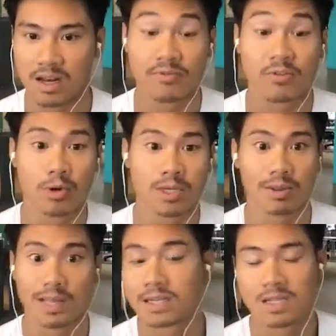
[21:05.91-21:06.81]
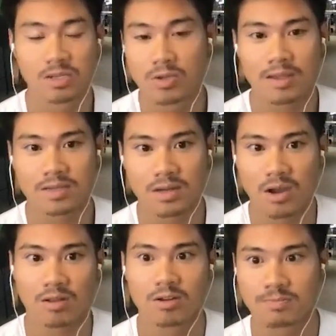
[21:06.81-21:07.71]
And of course I would like the two thousand
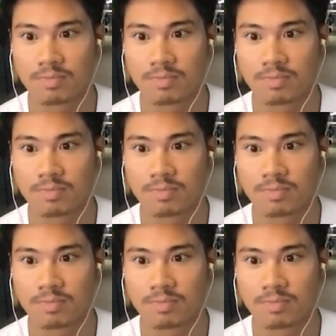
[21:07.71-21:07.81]
dollars,